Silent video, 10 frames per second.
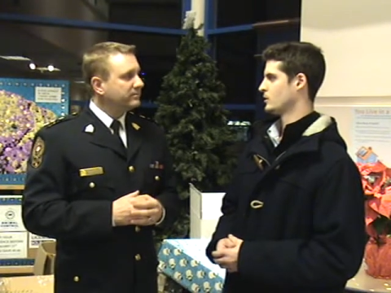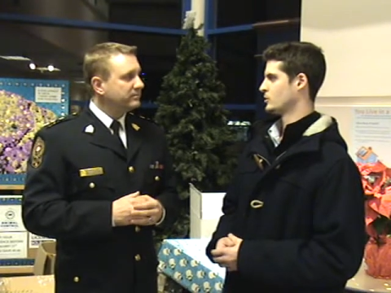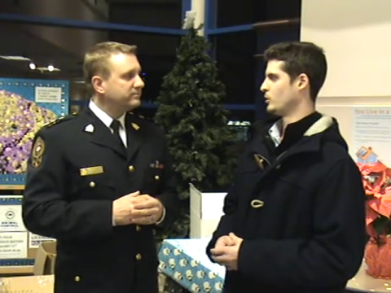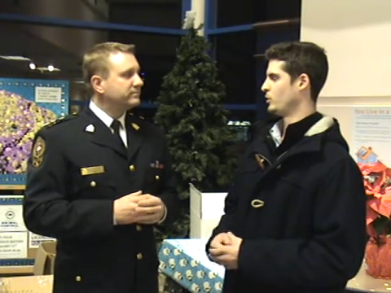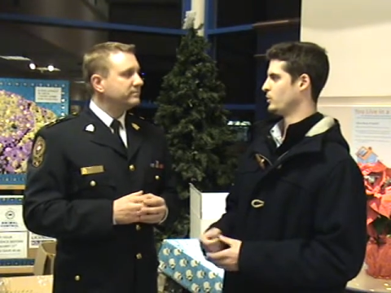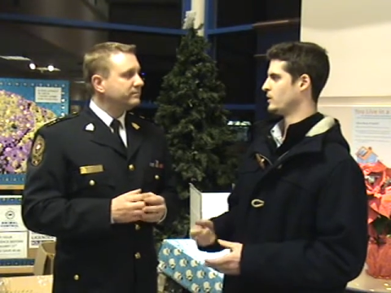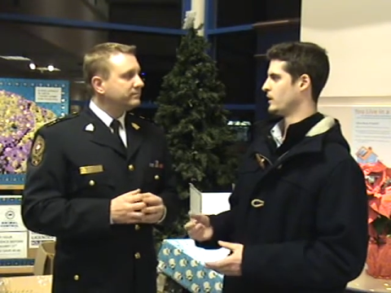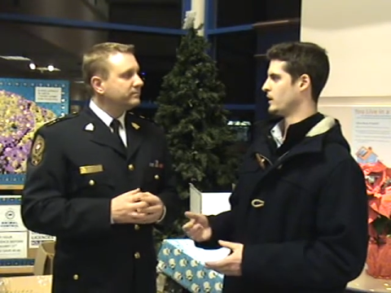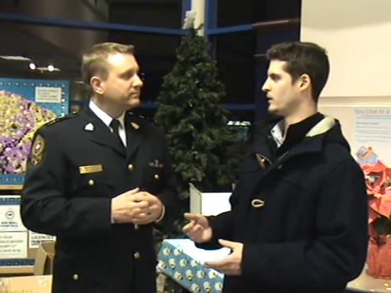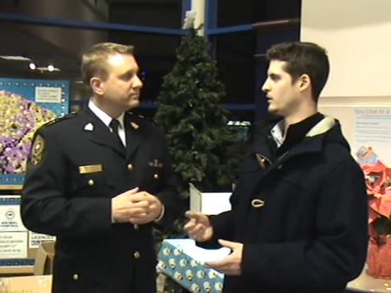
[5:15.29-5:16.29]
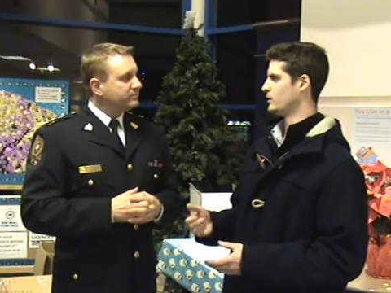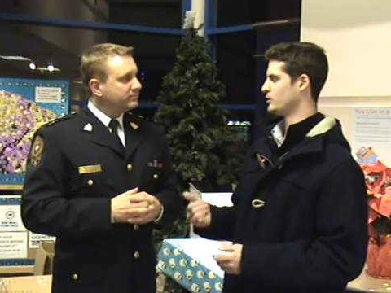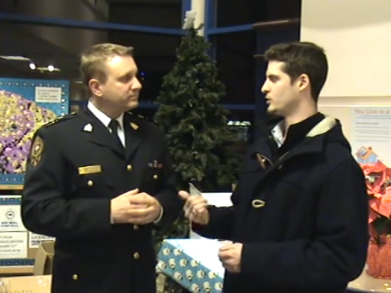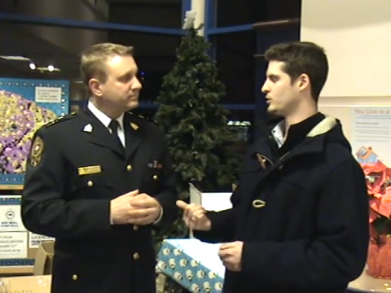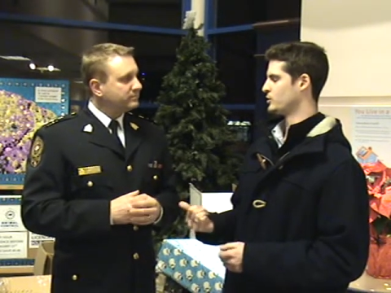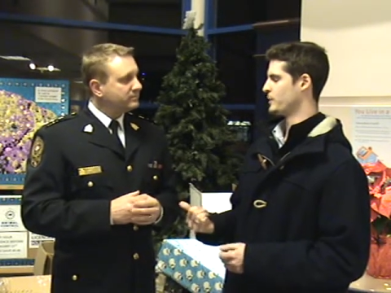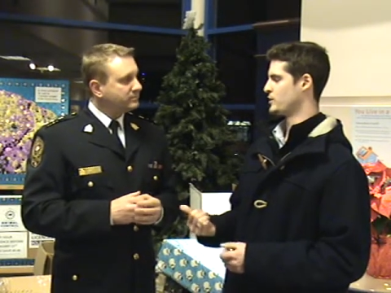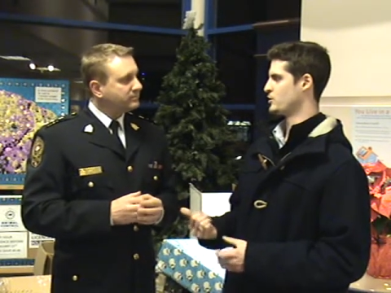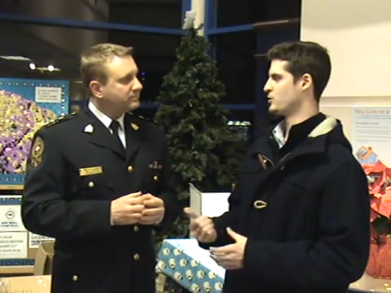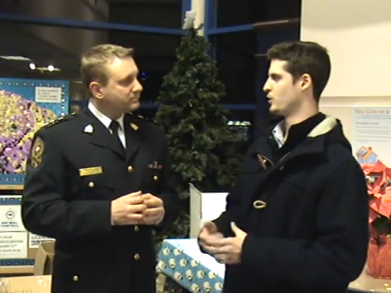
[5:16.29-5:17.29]
Speaker 1: So, and you, just
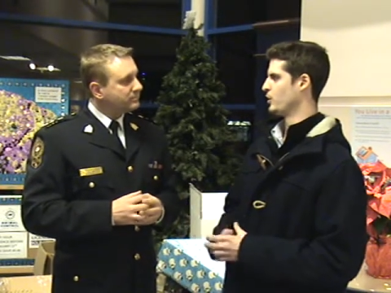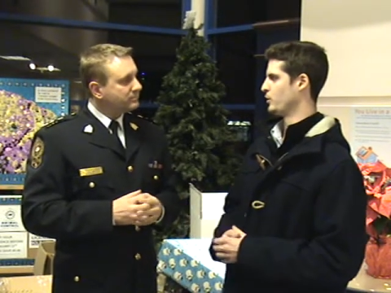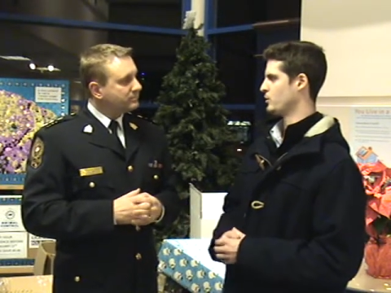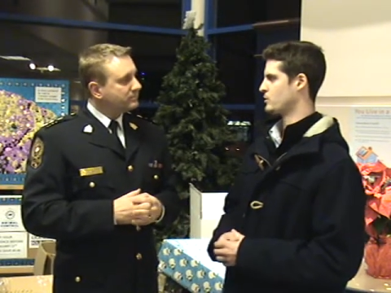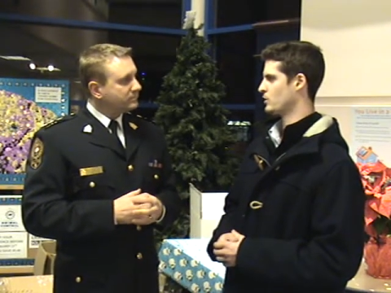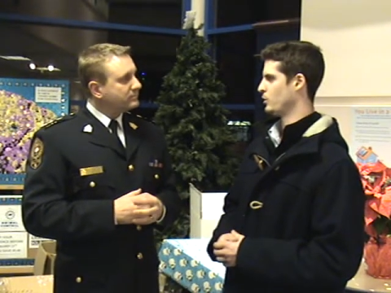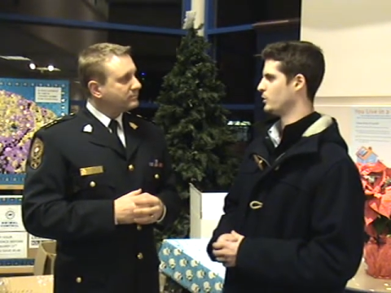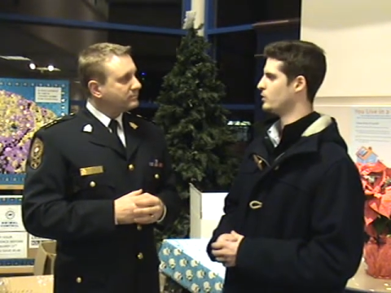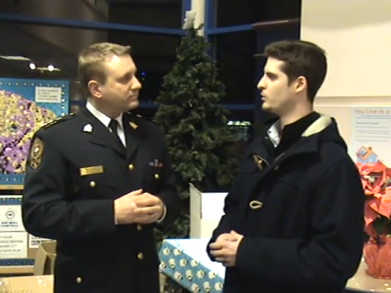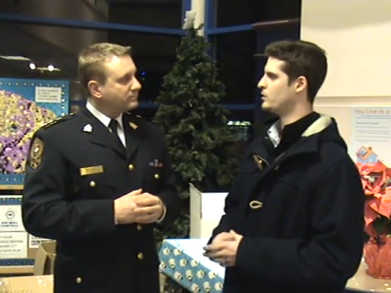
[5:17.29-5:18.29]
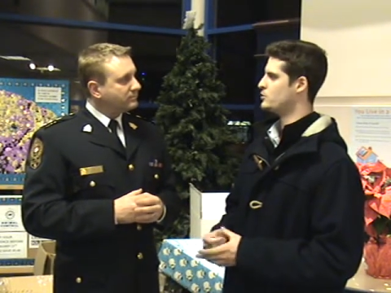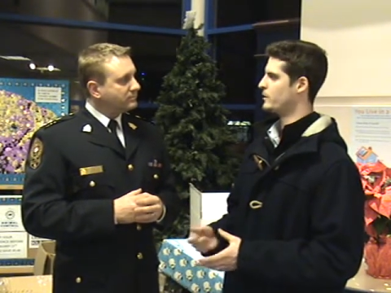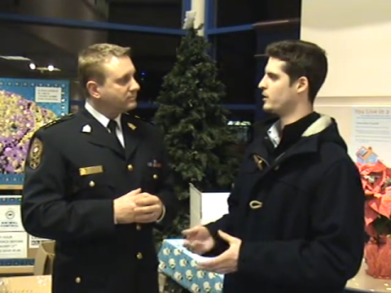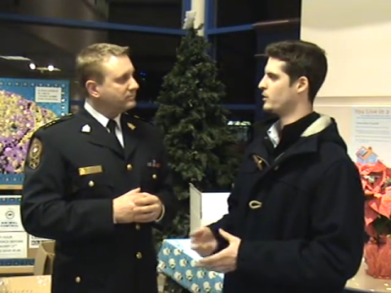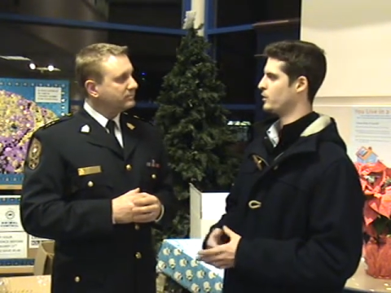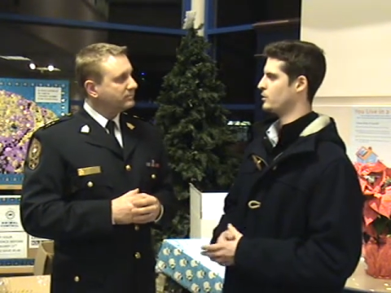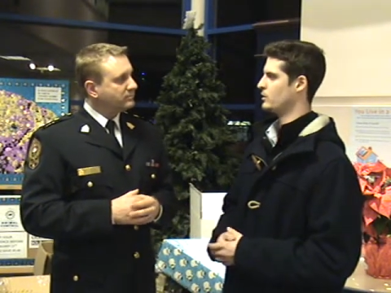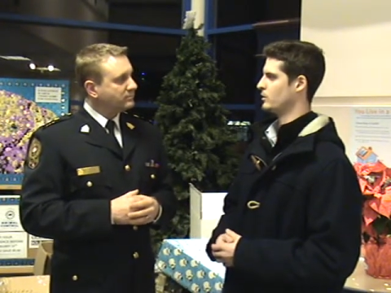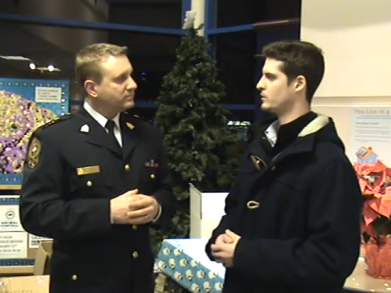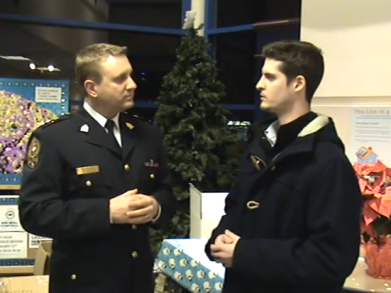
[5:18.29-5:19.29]
mentioned your oath. So, who did you make your oath
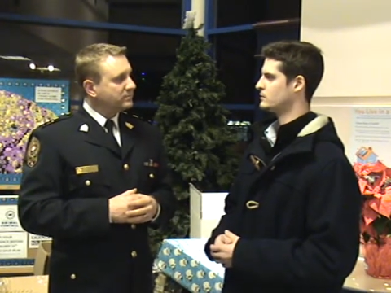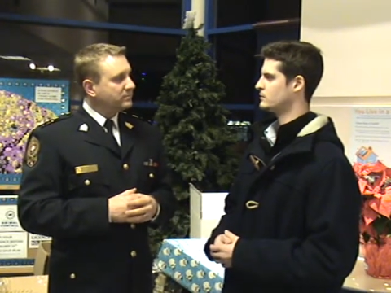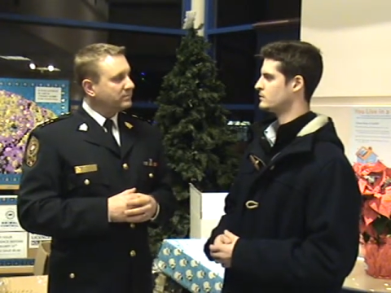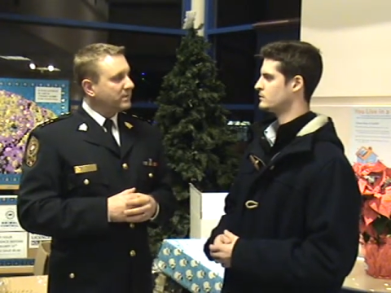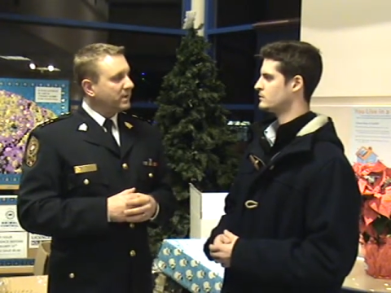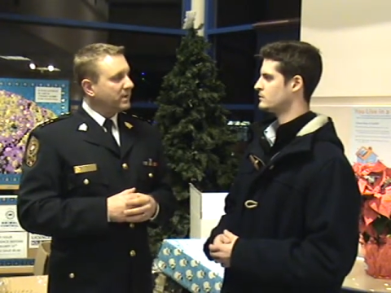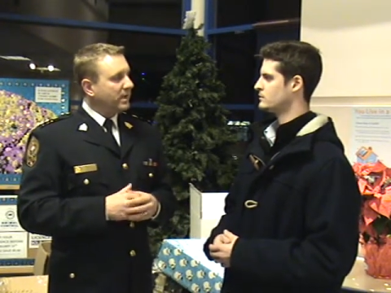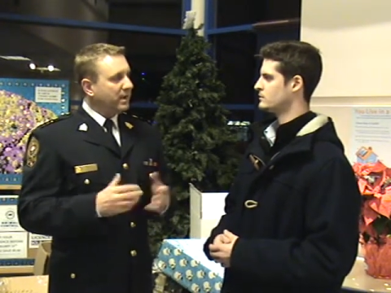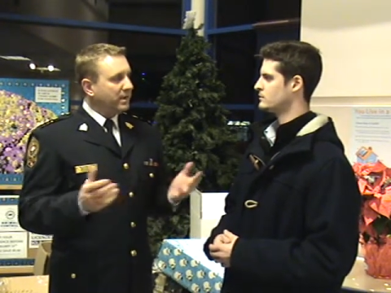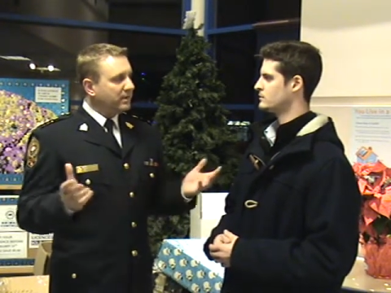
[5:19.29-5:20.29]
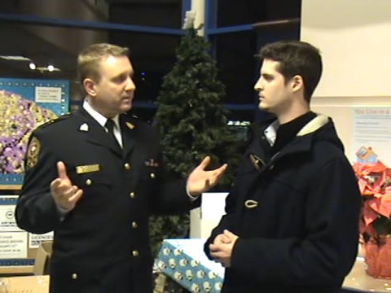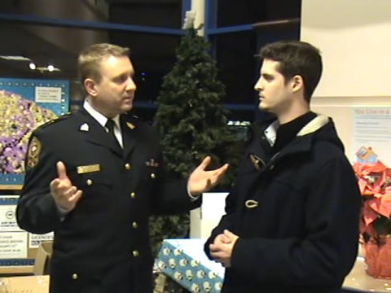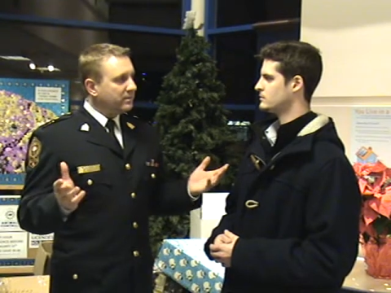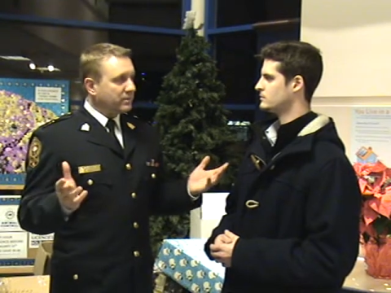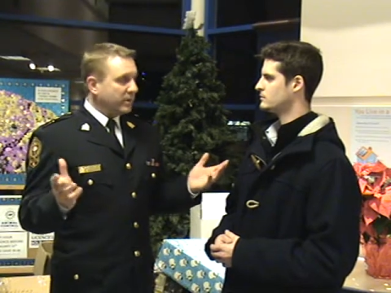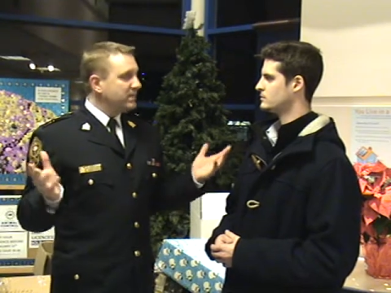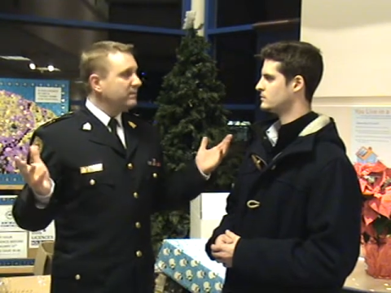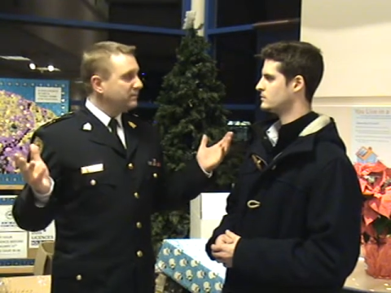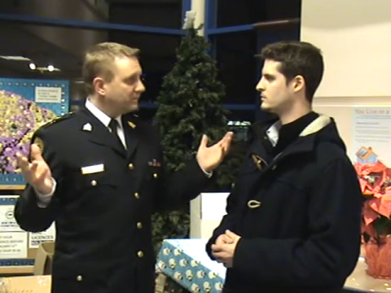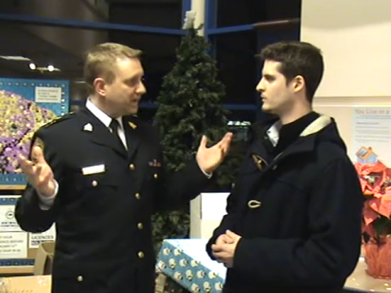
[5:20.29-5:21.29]
to? Uh, the Queen
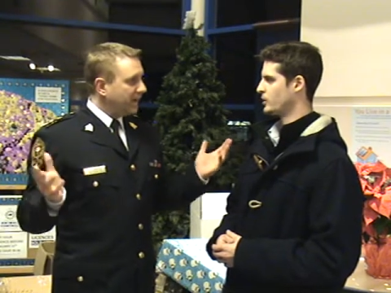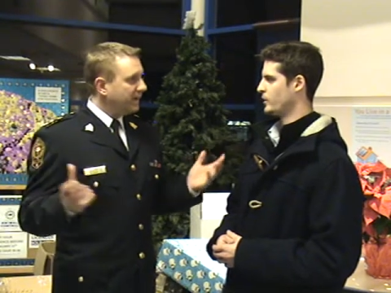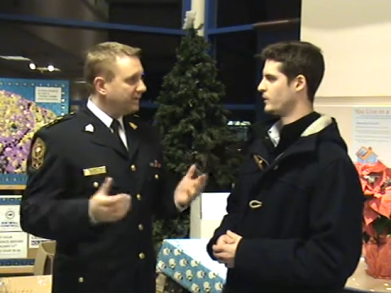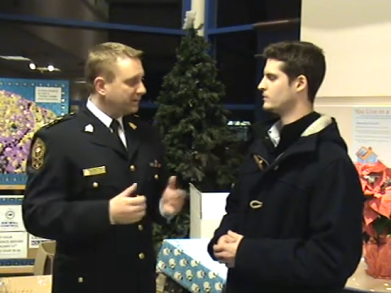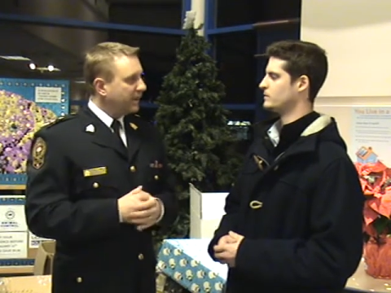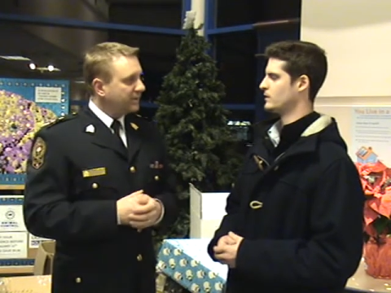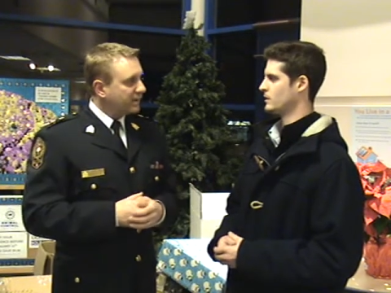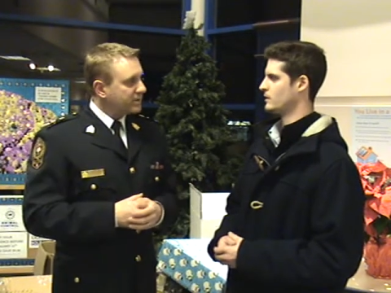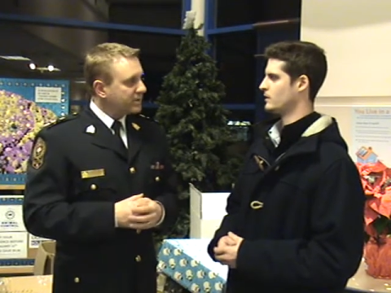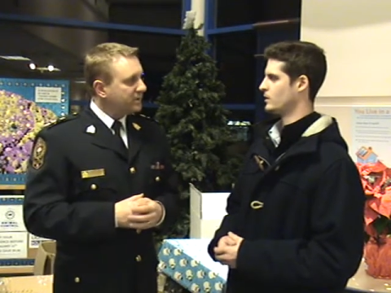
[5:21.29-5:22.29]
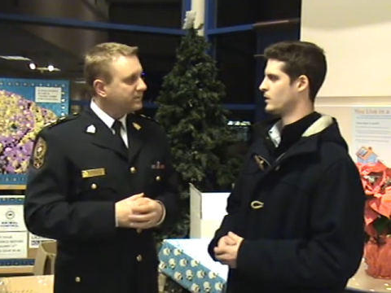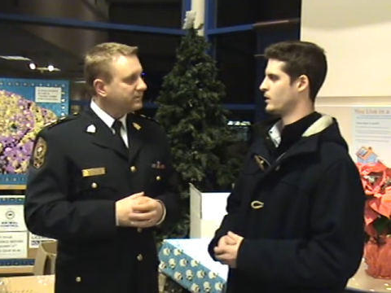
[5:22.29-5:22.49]
and, queen. and the country.